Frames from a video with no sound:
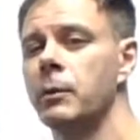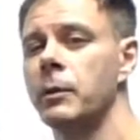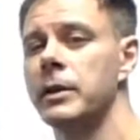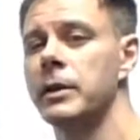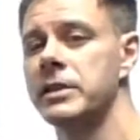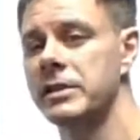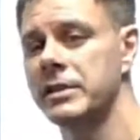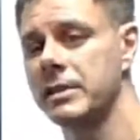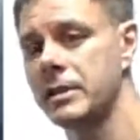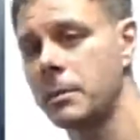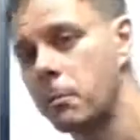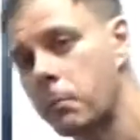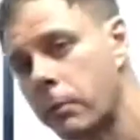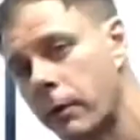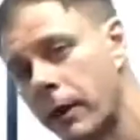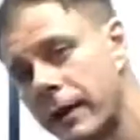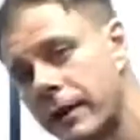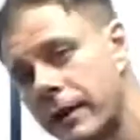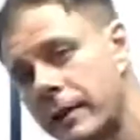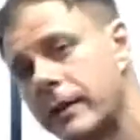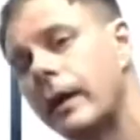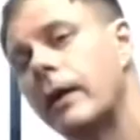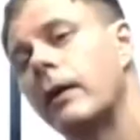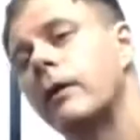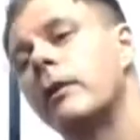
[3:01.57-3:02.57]
which is the
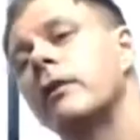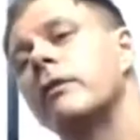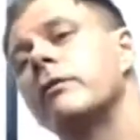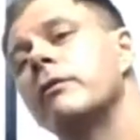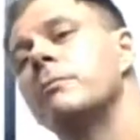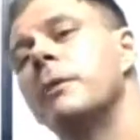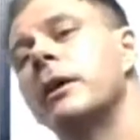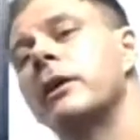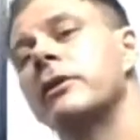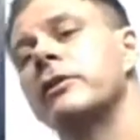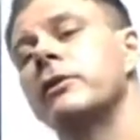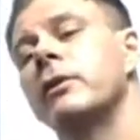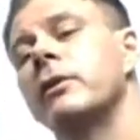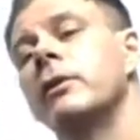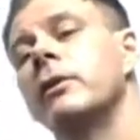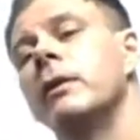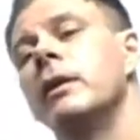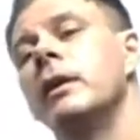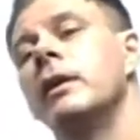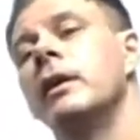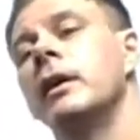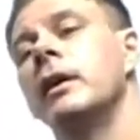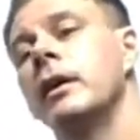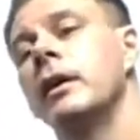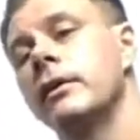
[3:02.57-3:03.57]
breakdown of muscle
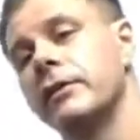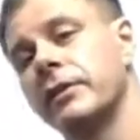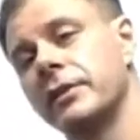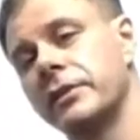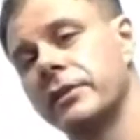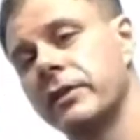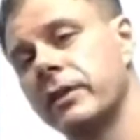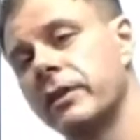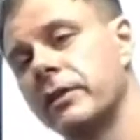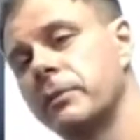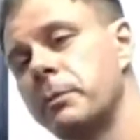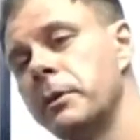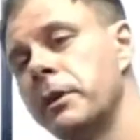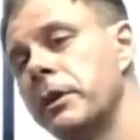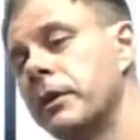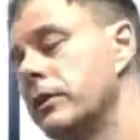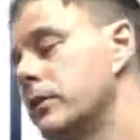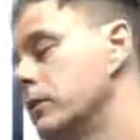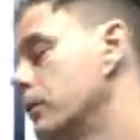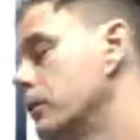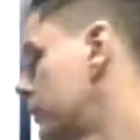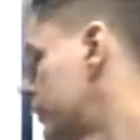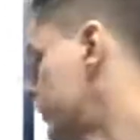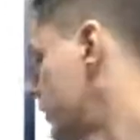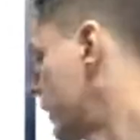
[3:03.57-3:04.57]
if it's not being
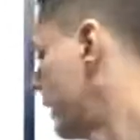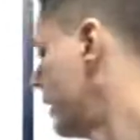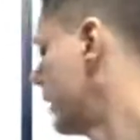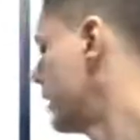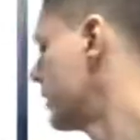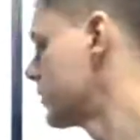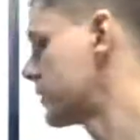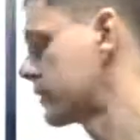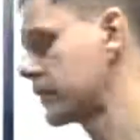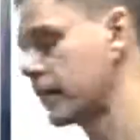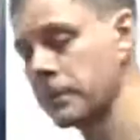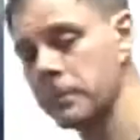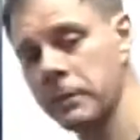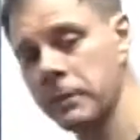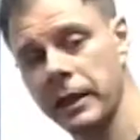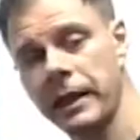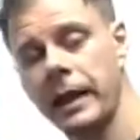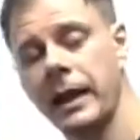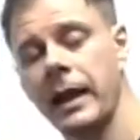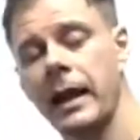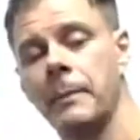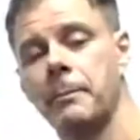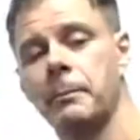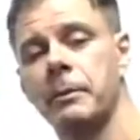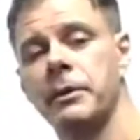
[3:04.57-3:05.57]
used. Similar
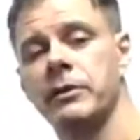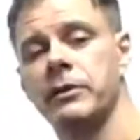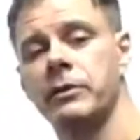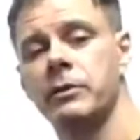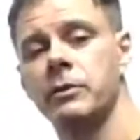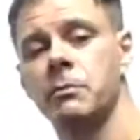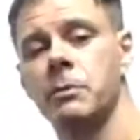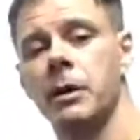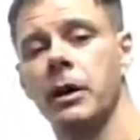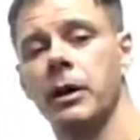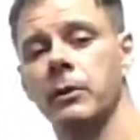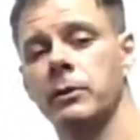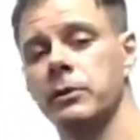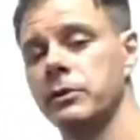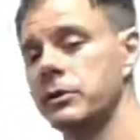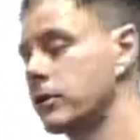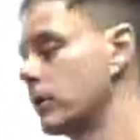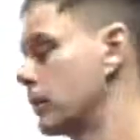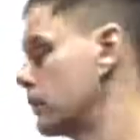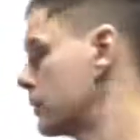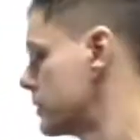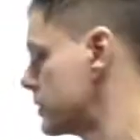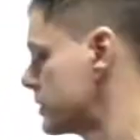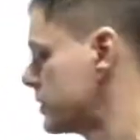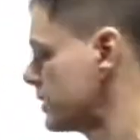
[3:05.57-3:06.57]
happens to bone.
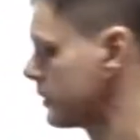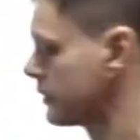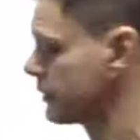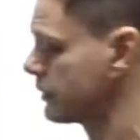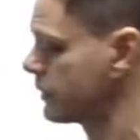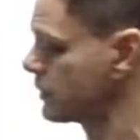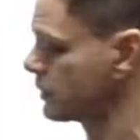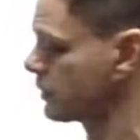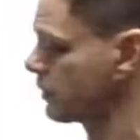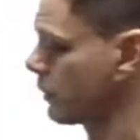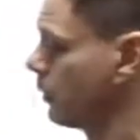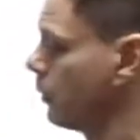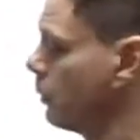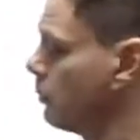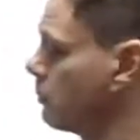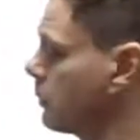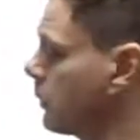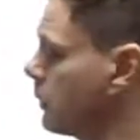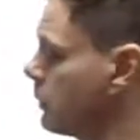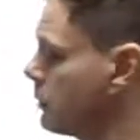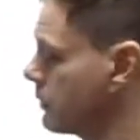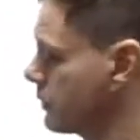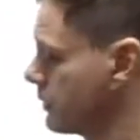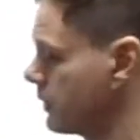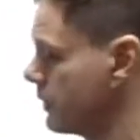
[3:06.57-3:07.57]
So it's just this whole
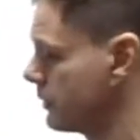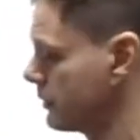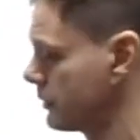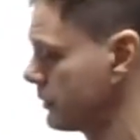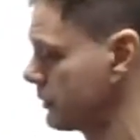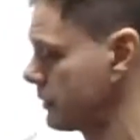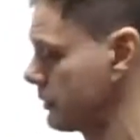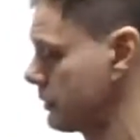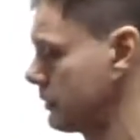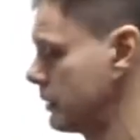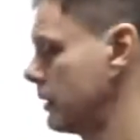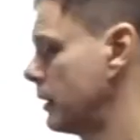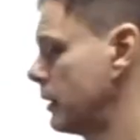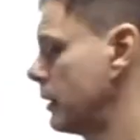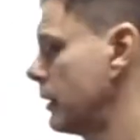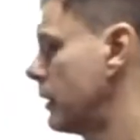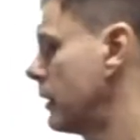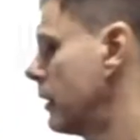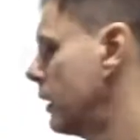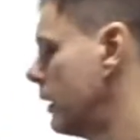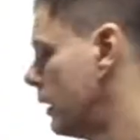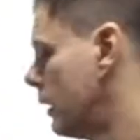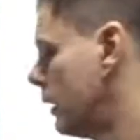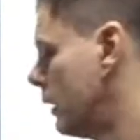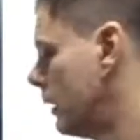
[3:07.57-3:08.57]
process
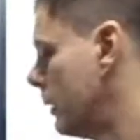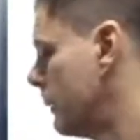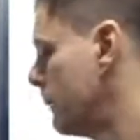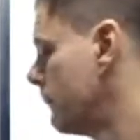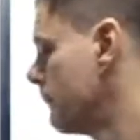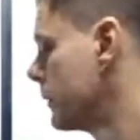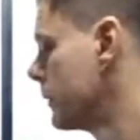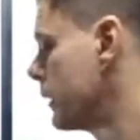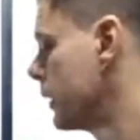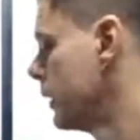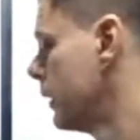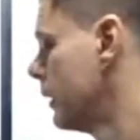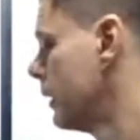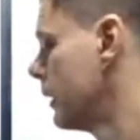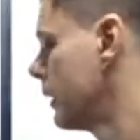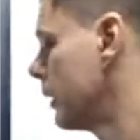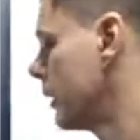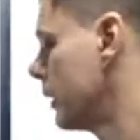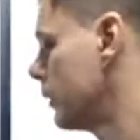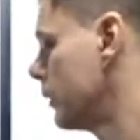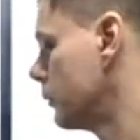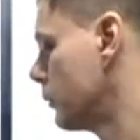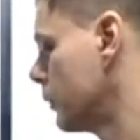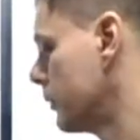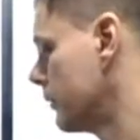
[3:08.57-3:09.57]

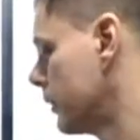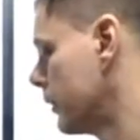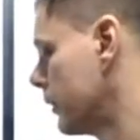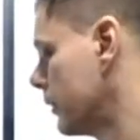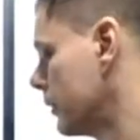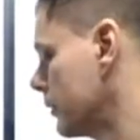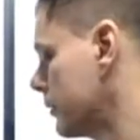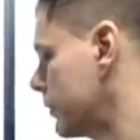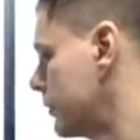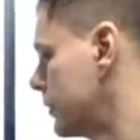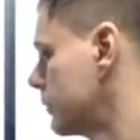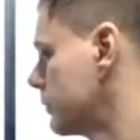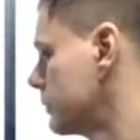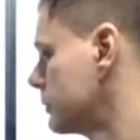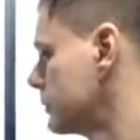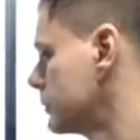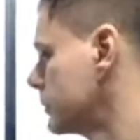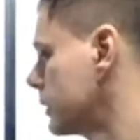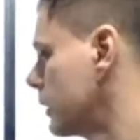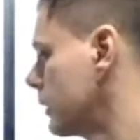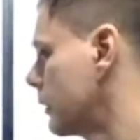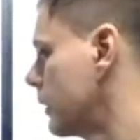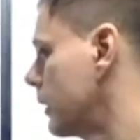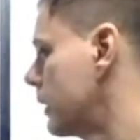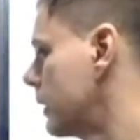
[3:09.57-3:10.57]
in reverse.
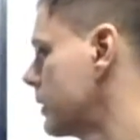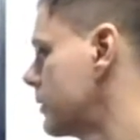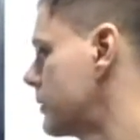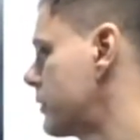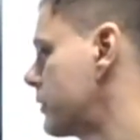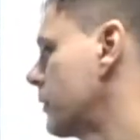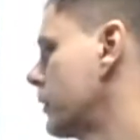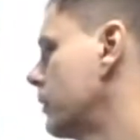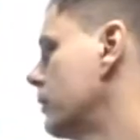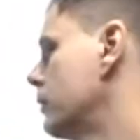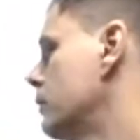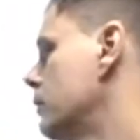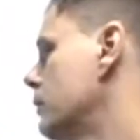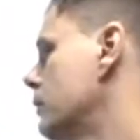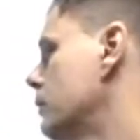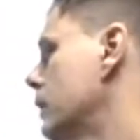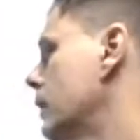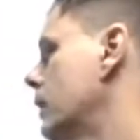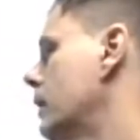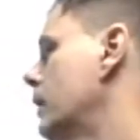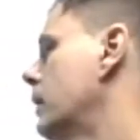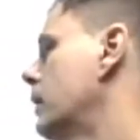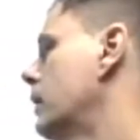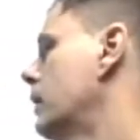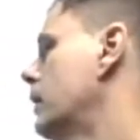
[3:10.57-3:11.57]
All right. So
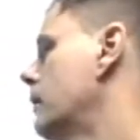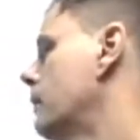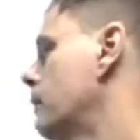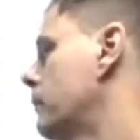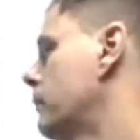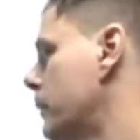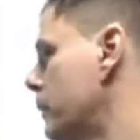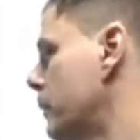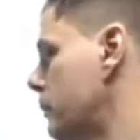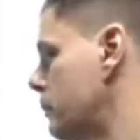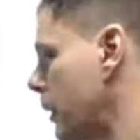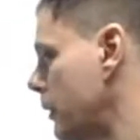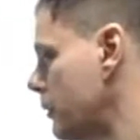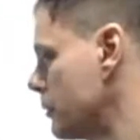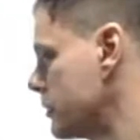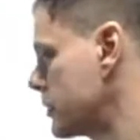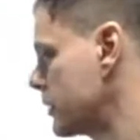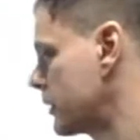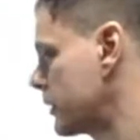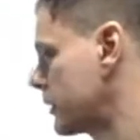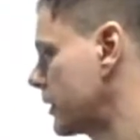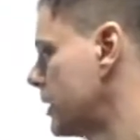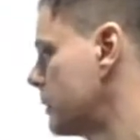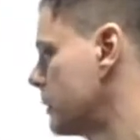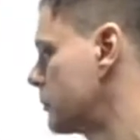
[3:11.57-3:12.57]
the bone
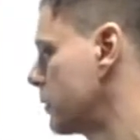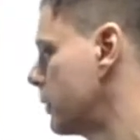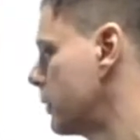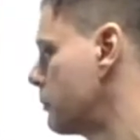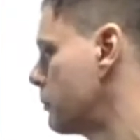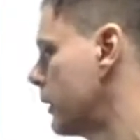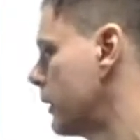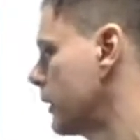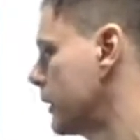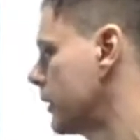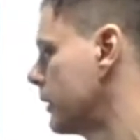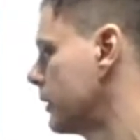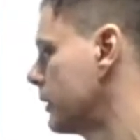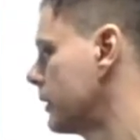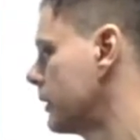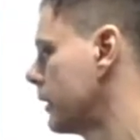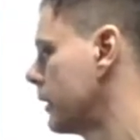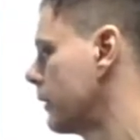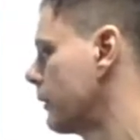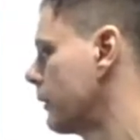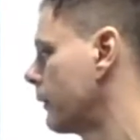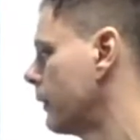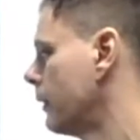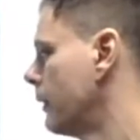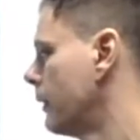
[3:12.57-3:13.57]
just keeps on breaking
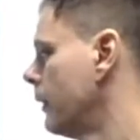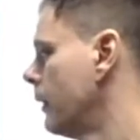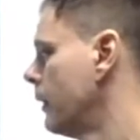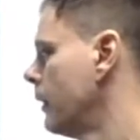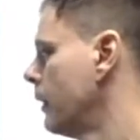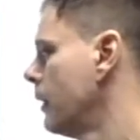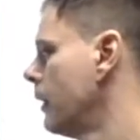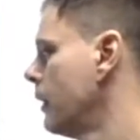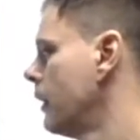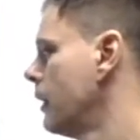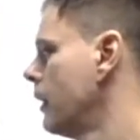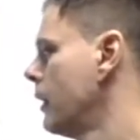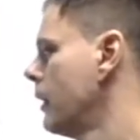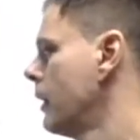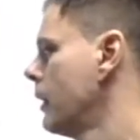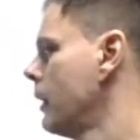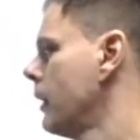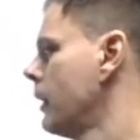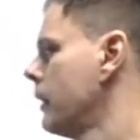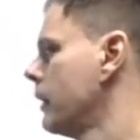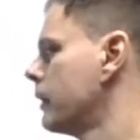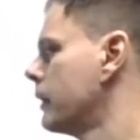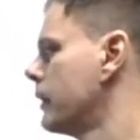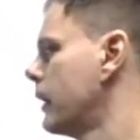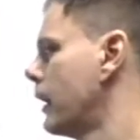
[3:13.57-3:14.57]
down.
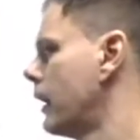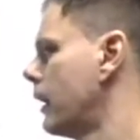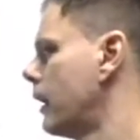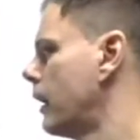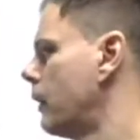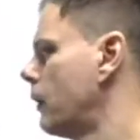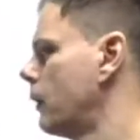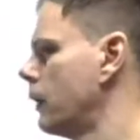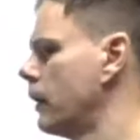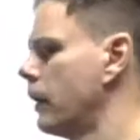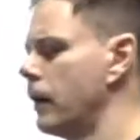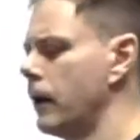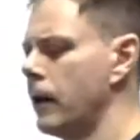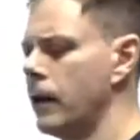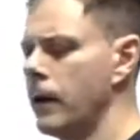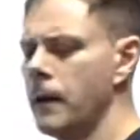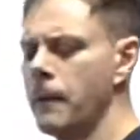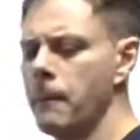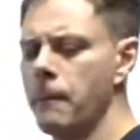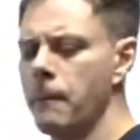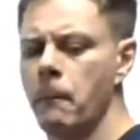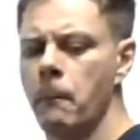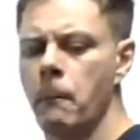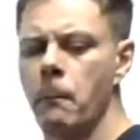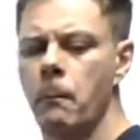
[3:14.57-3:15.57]

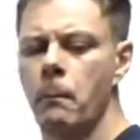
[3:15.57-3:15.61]
Now,